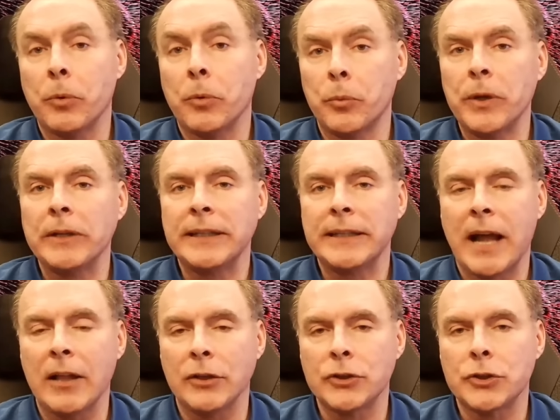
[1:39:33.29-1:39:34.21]
we're really
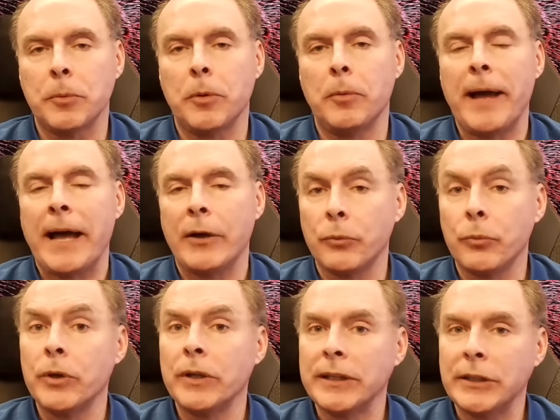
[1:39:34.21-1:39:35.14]
knowledgeable about,
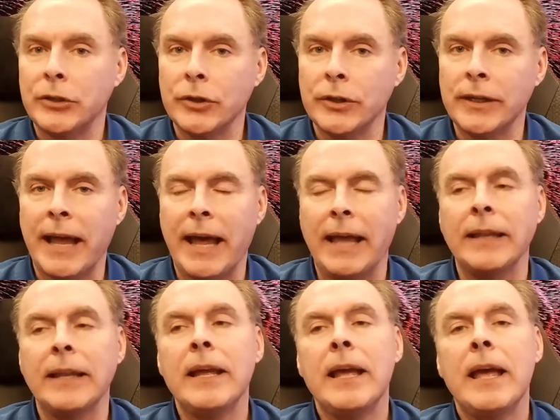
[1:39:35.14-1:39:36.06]
really good at.